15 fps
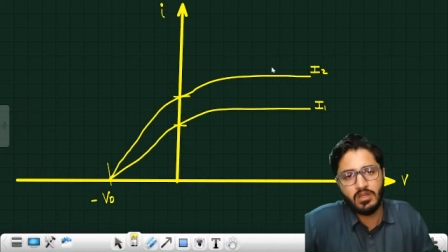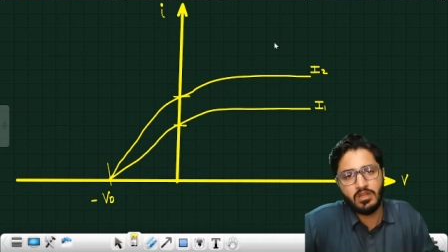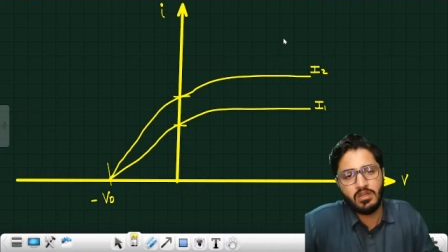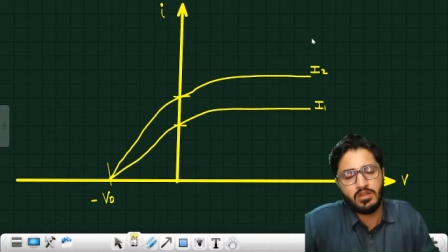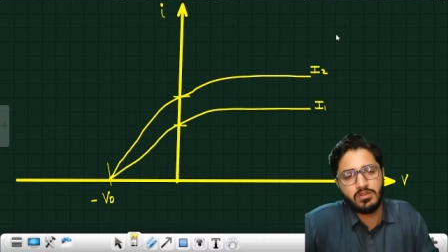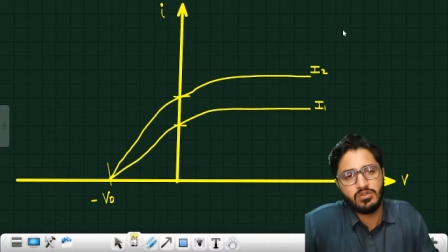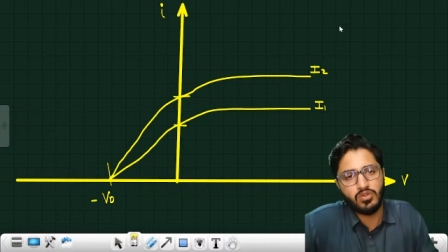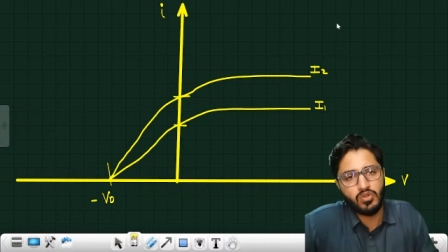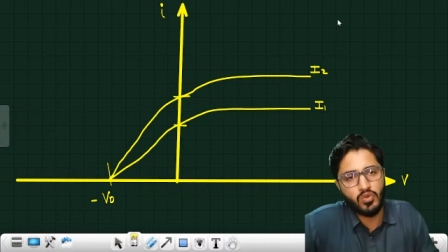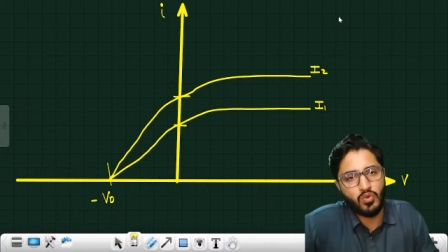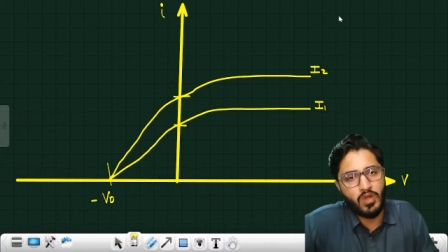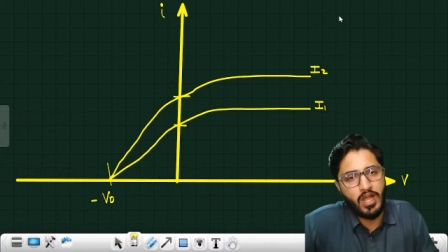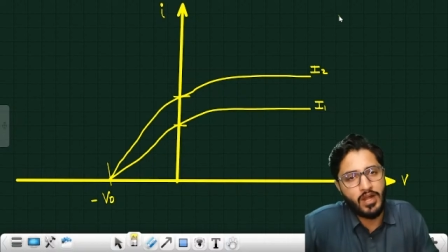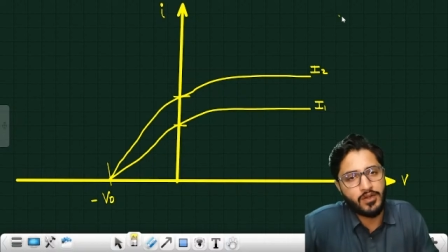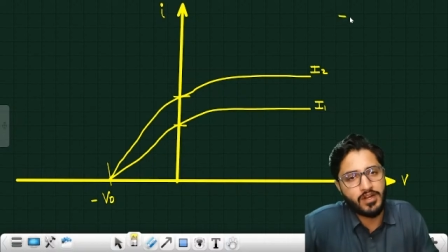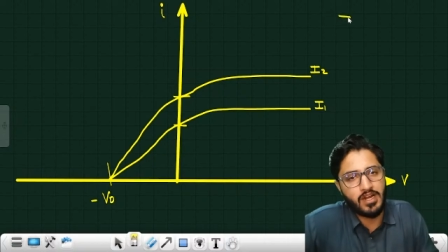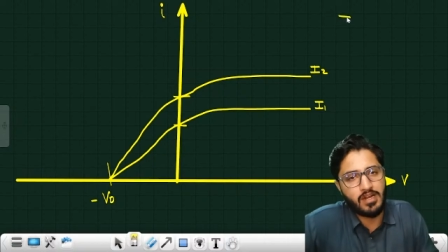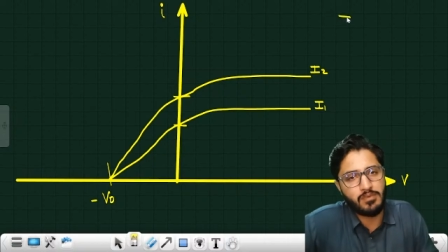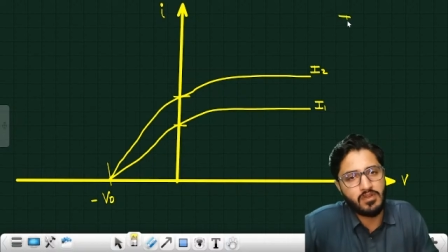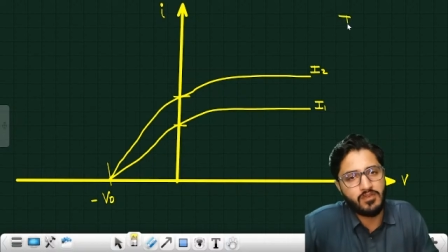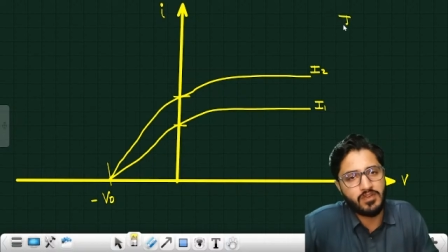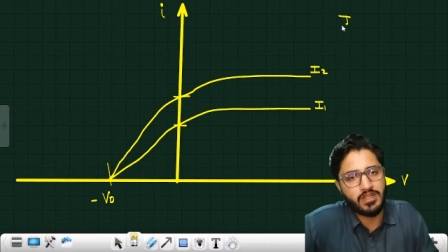So you have to tell
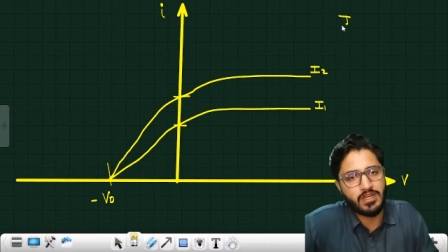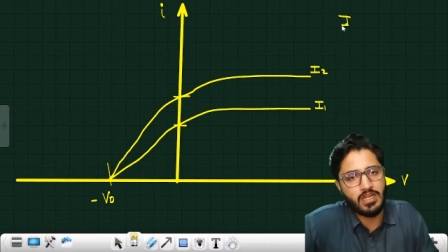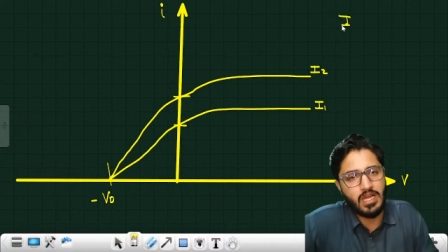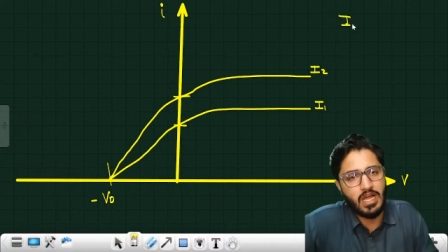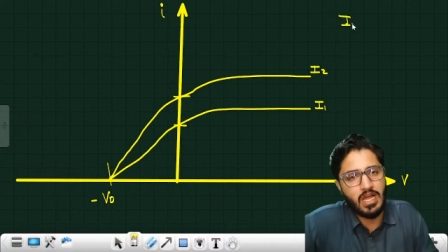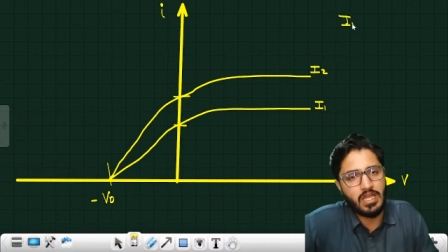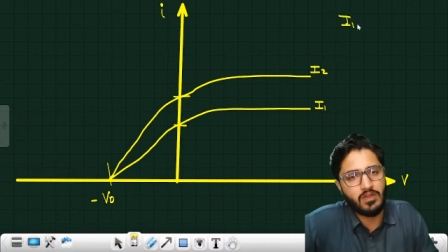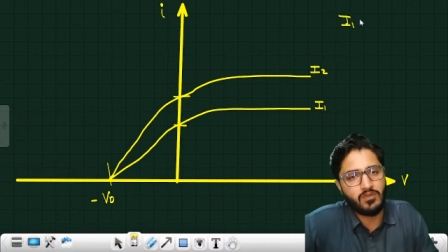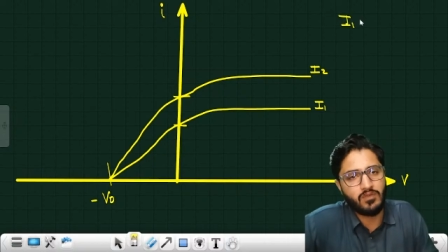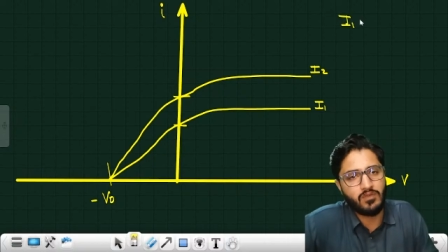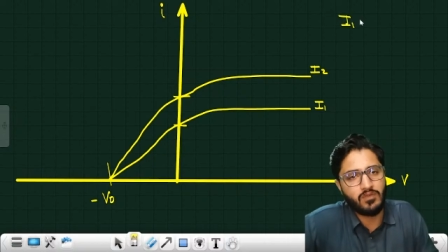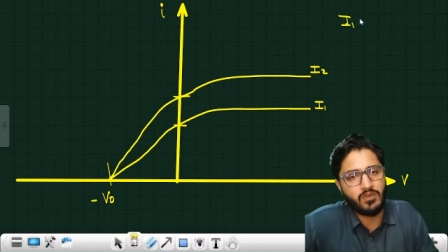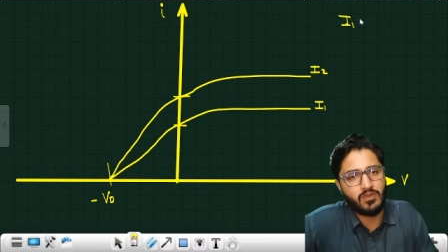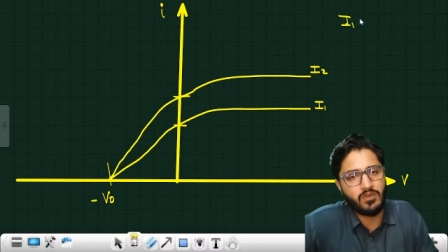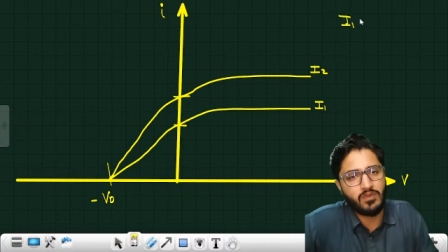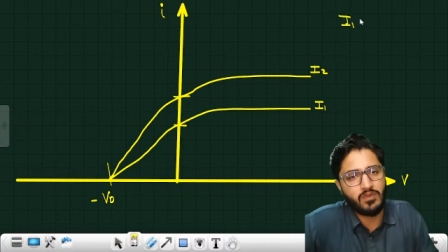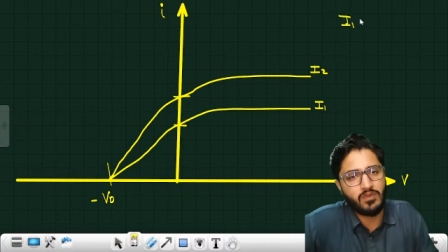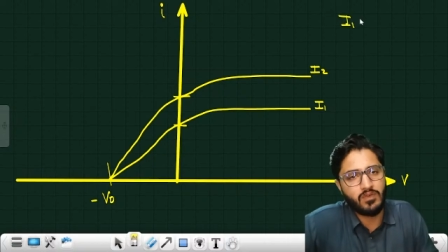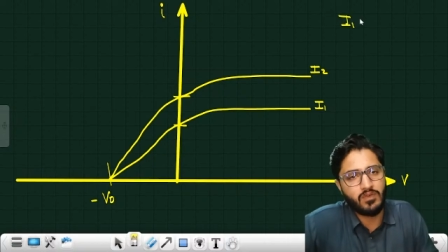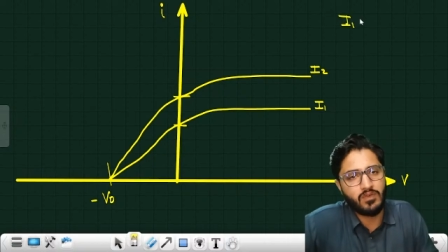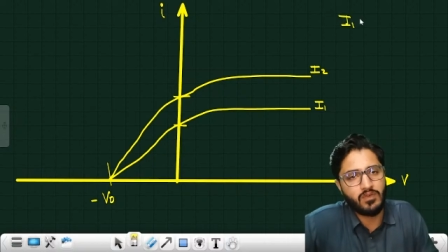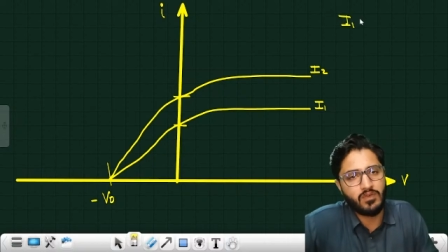me whether I1 is
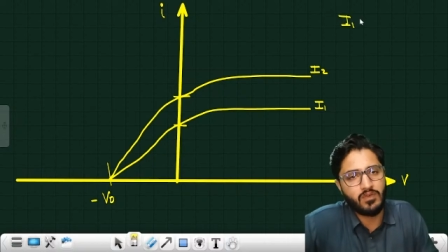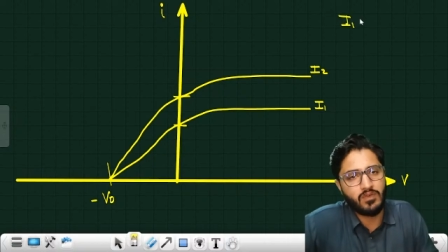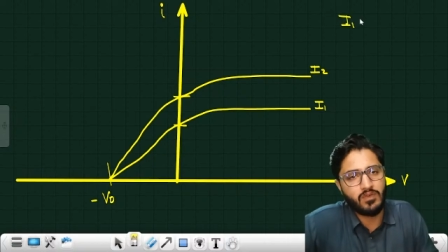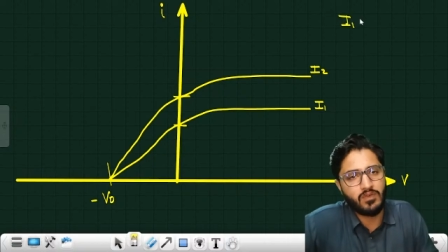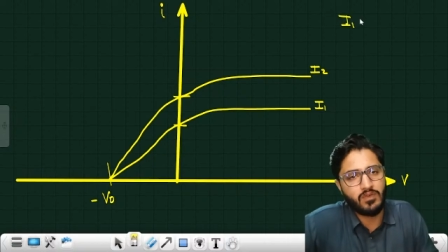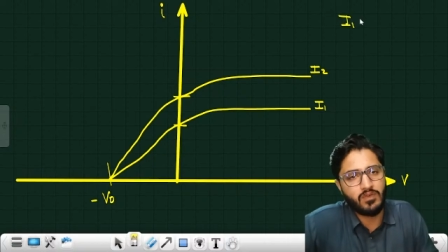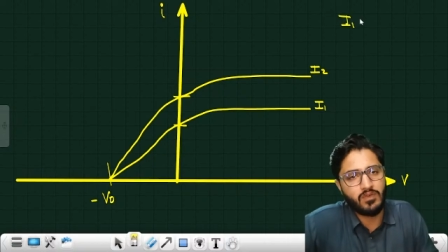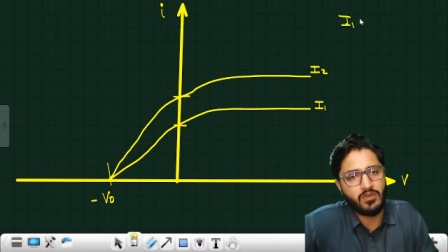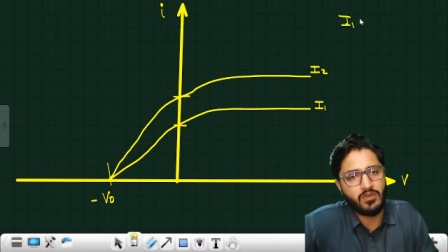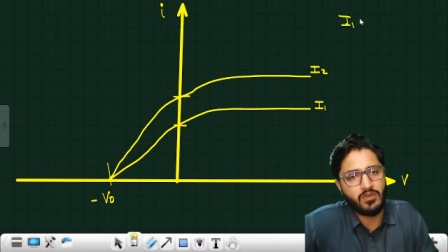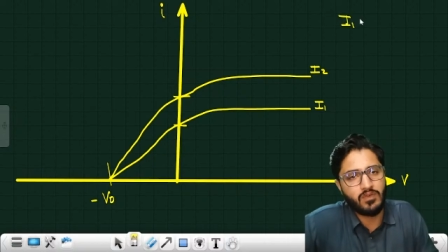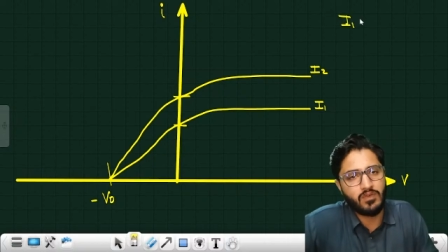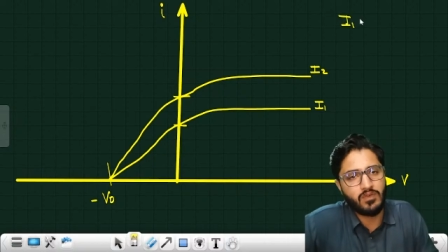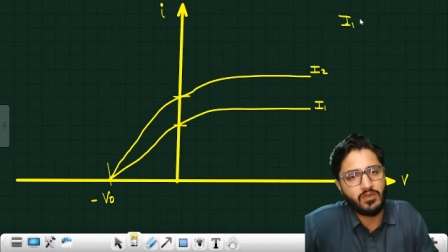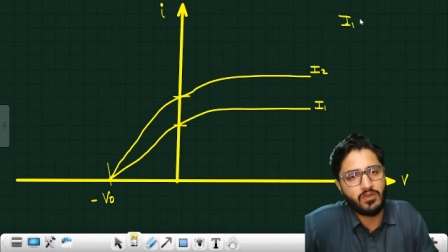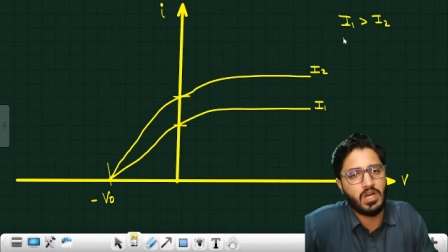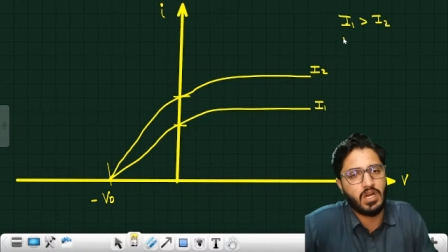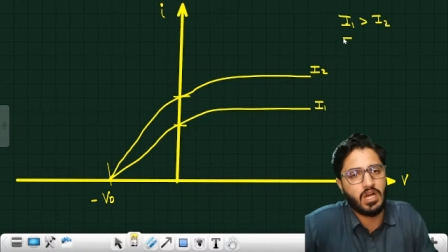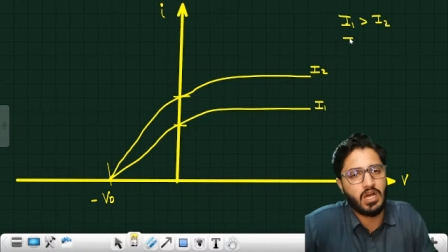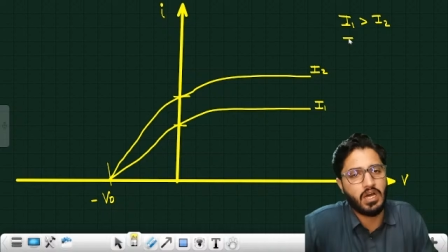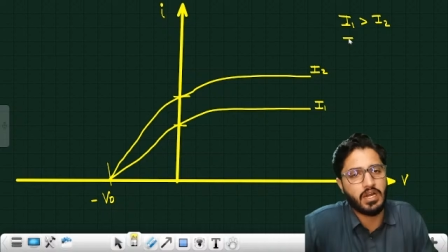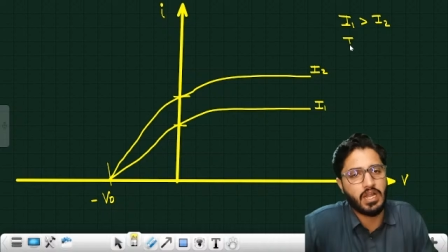more than I2
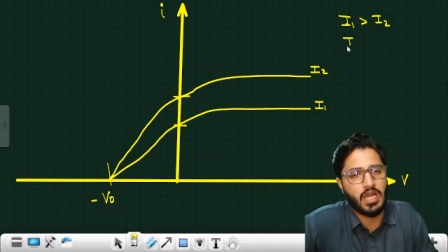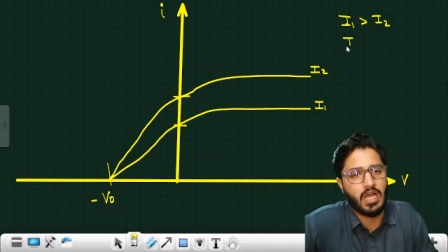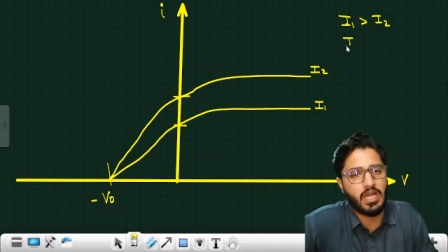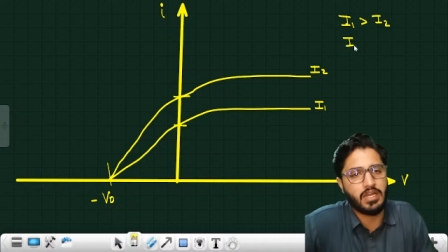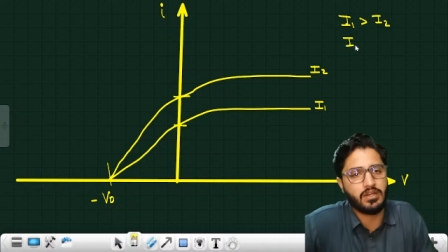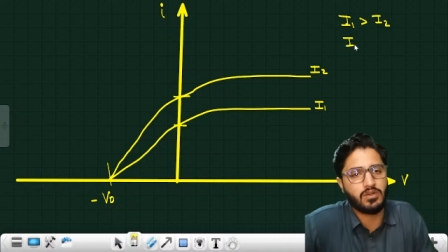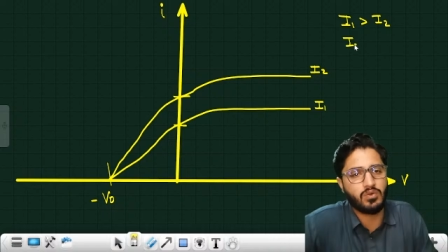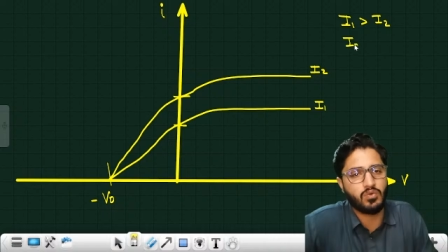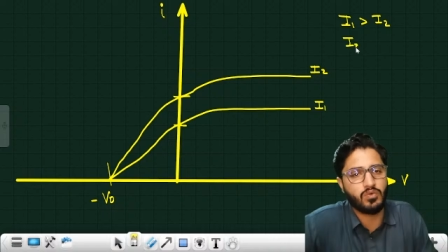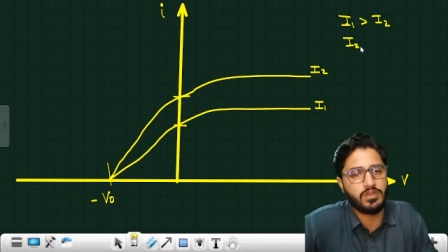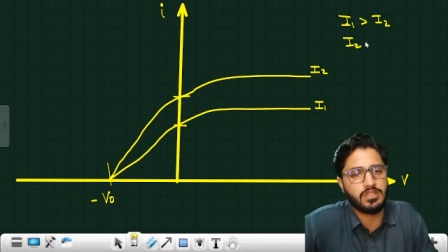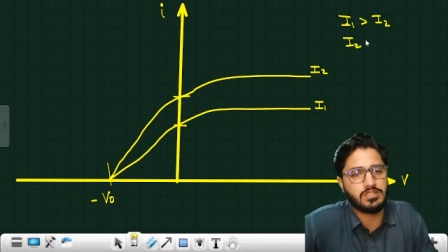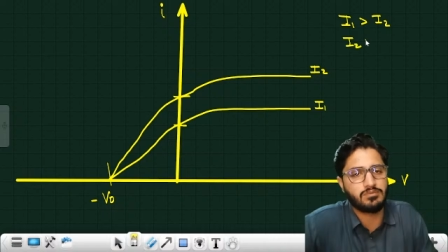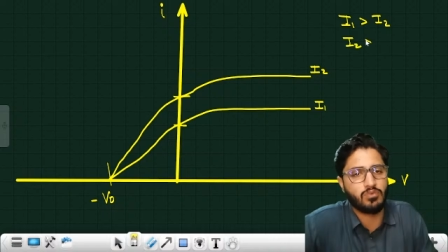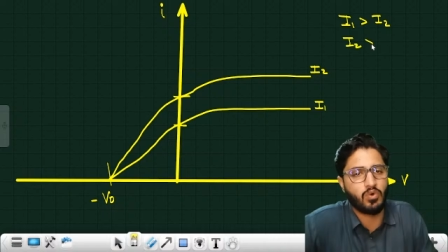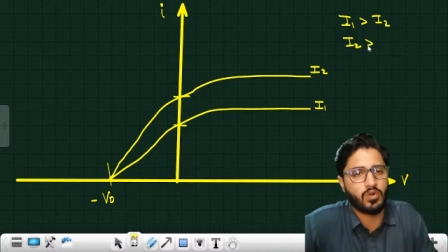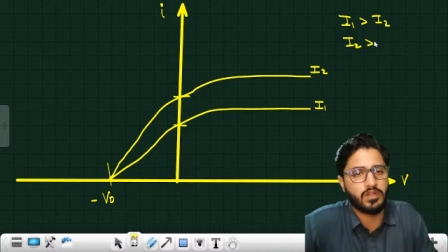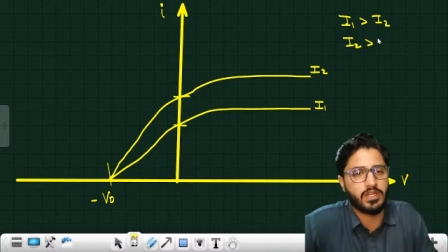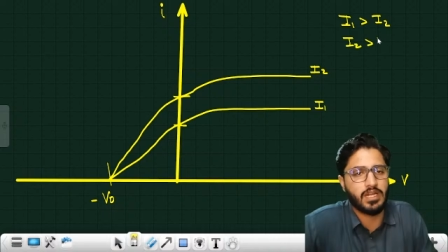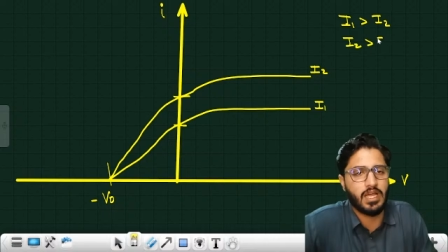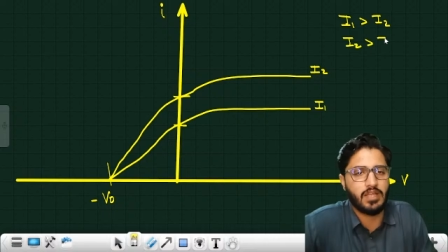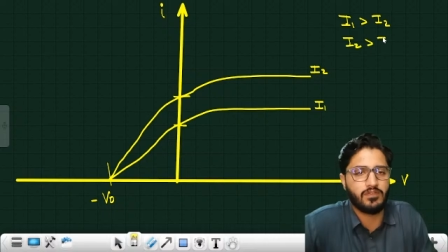or I2 is more
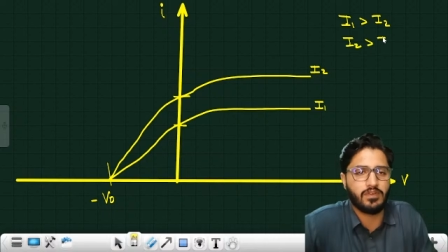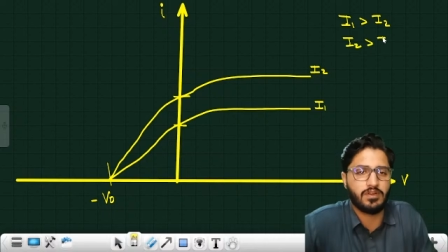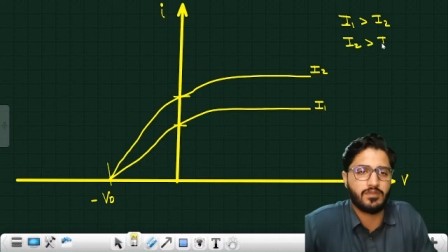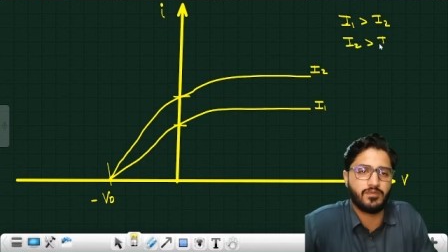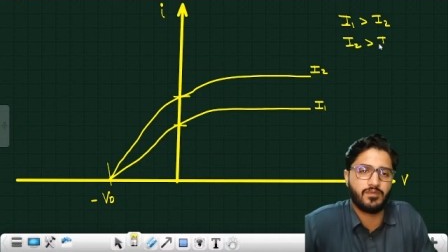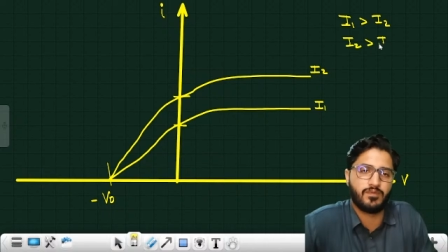than I1.